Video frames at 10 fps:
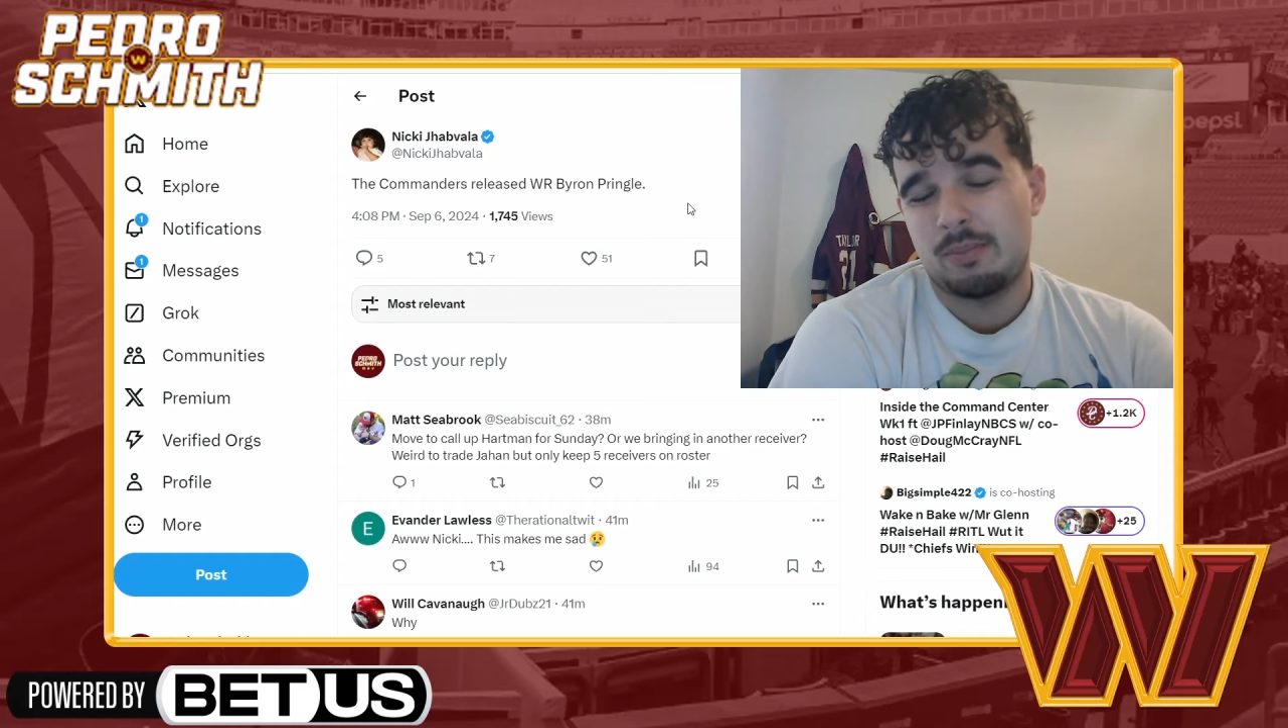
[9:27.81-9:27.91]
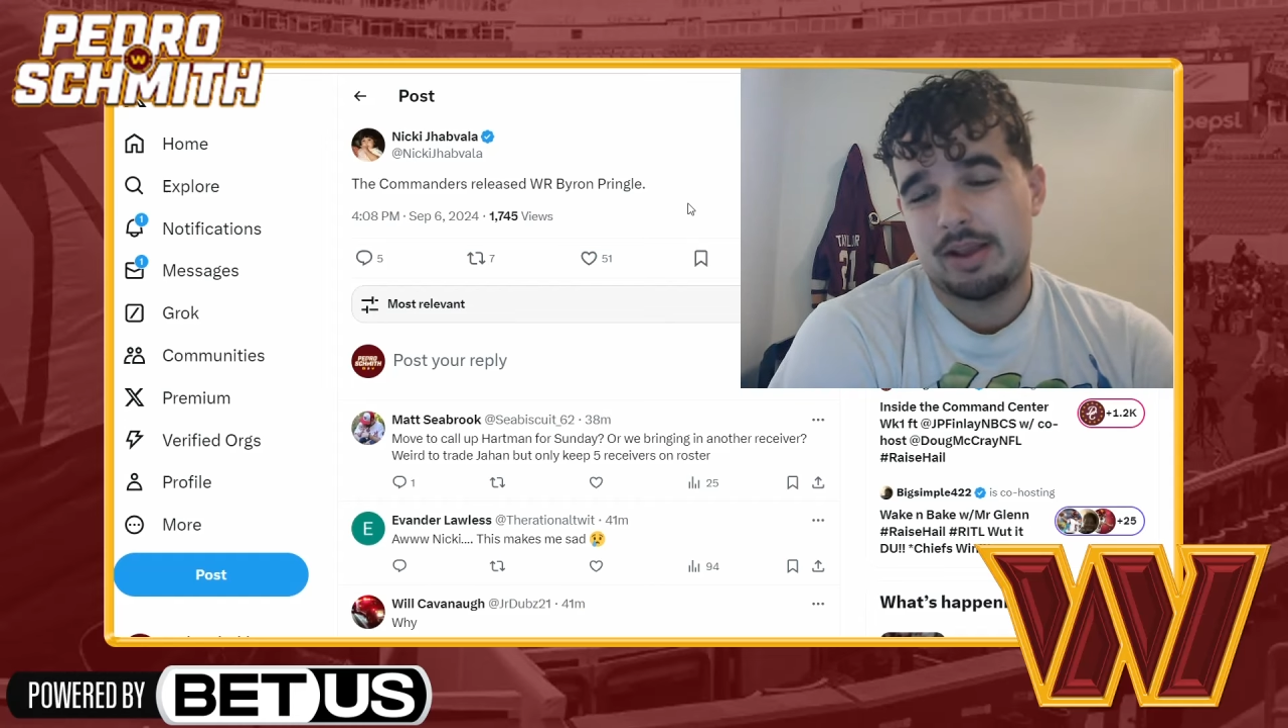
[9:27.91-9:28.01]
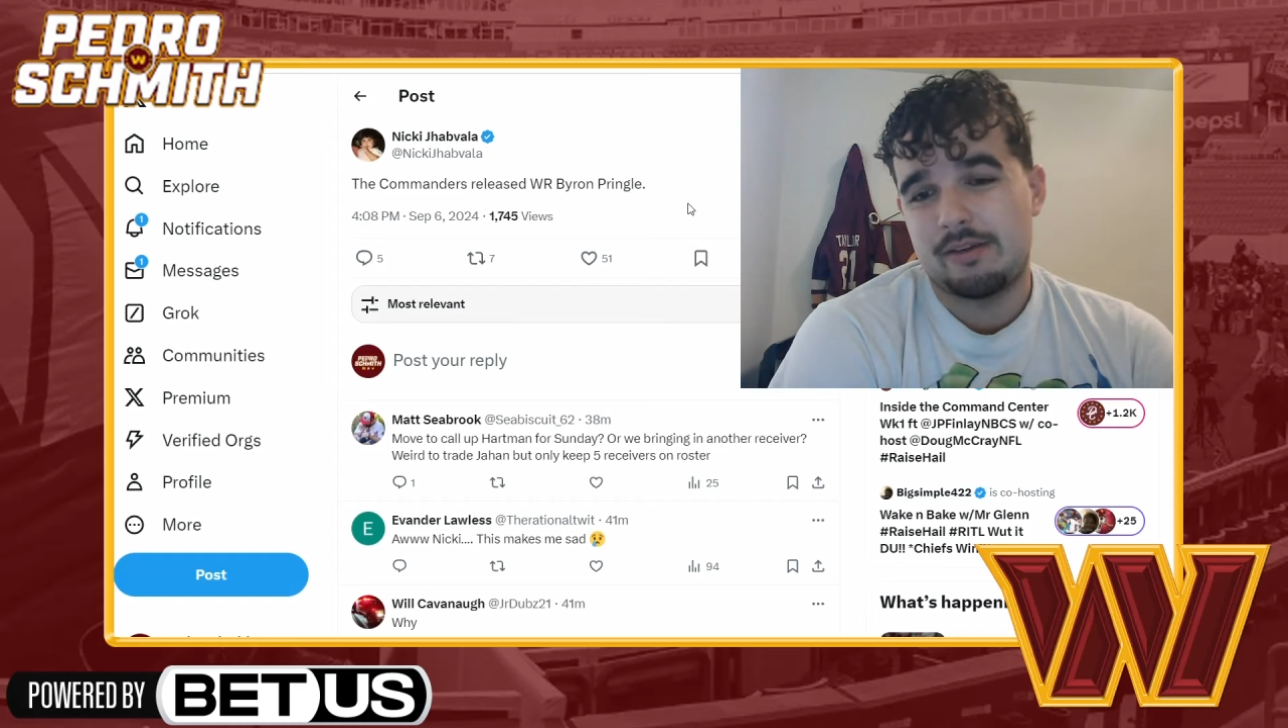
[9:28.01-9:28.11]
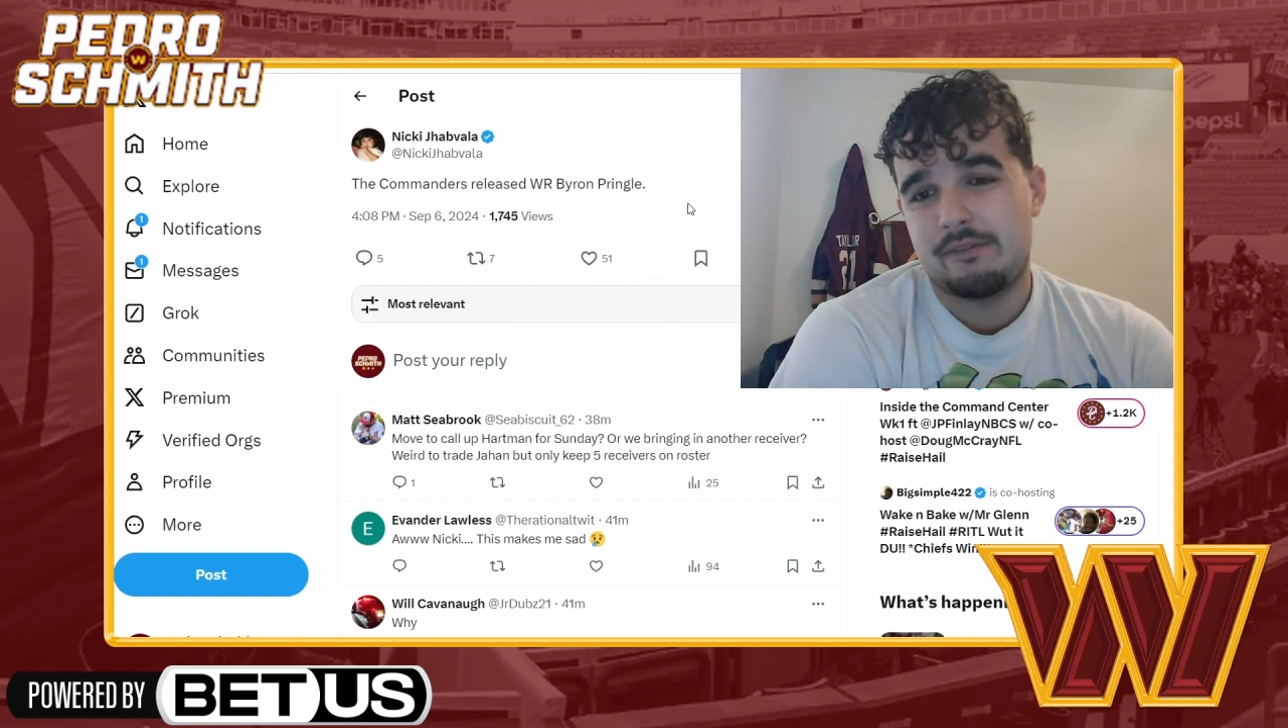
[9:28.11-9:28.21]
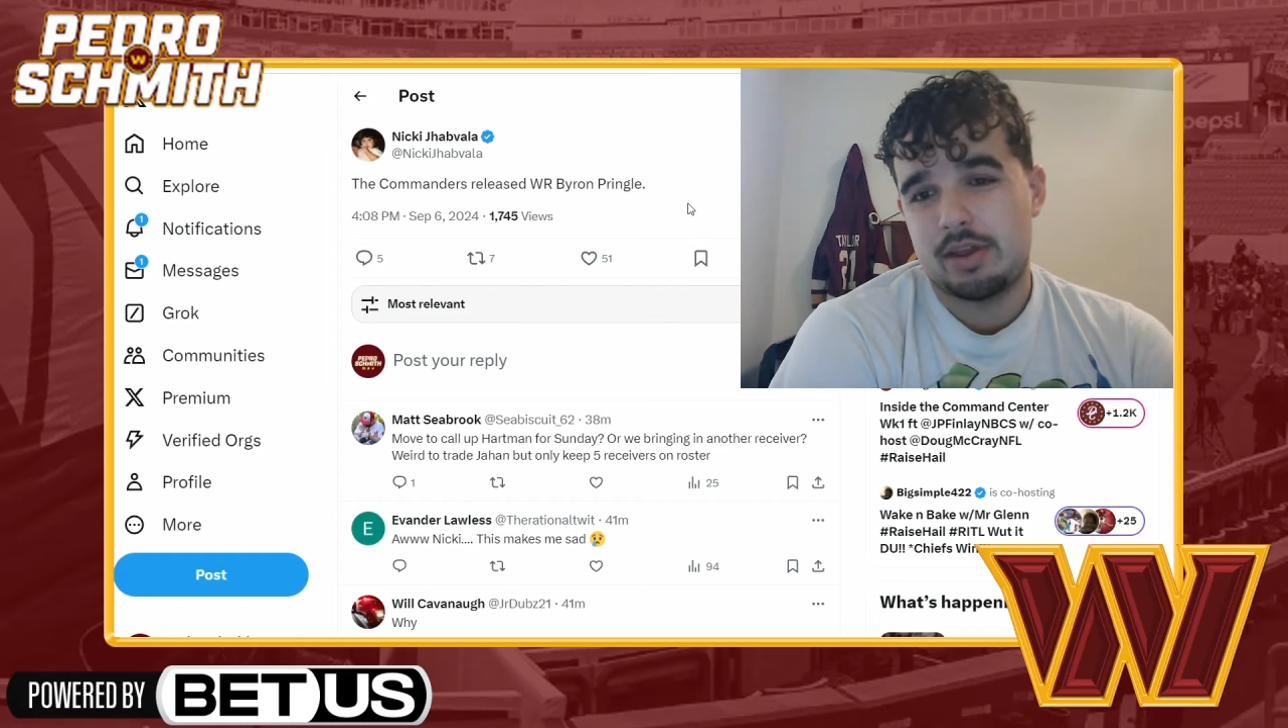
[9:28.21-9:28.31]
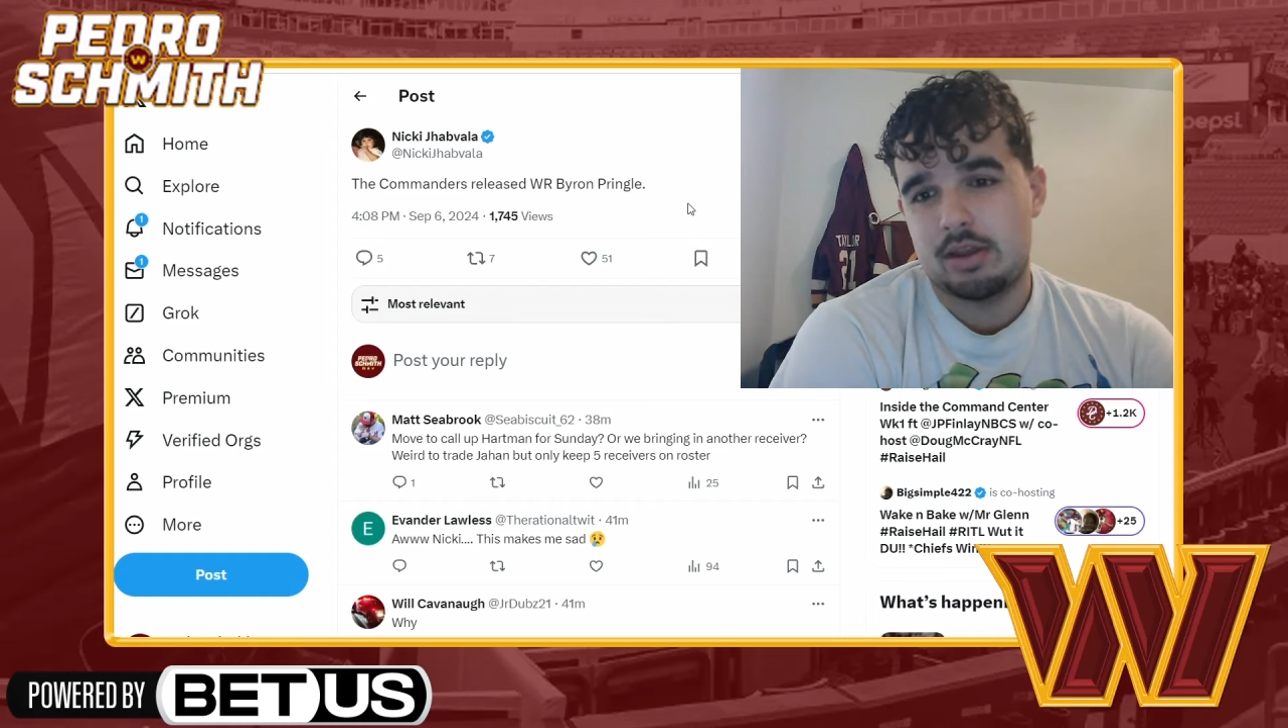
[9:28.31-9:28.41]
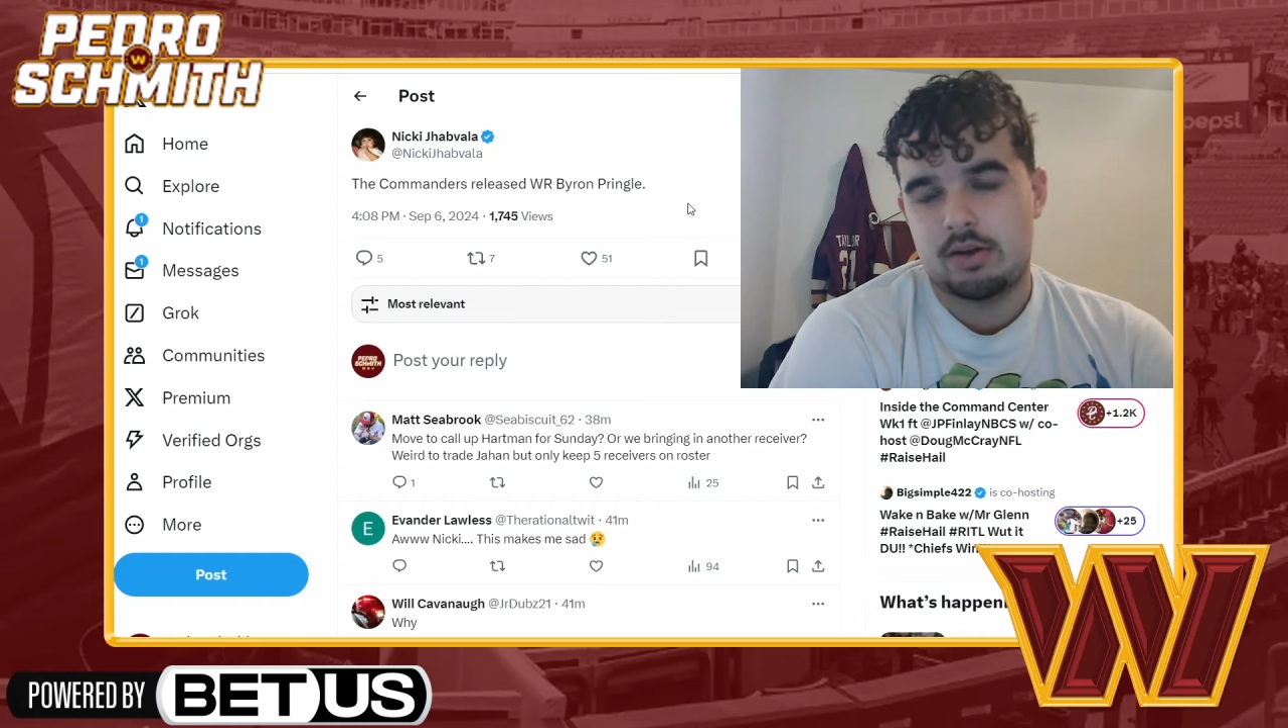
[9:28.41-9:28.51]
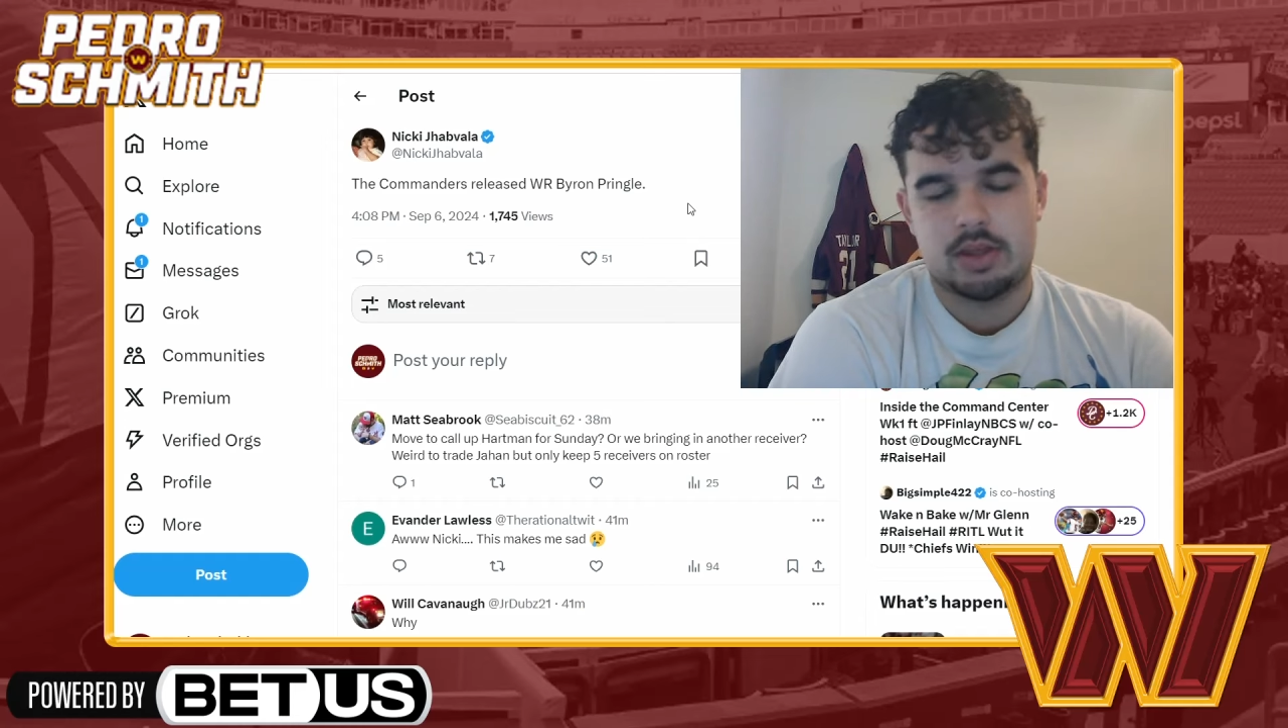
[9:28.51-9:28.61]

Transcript: make a video,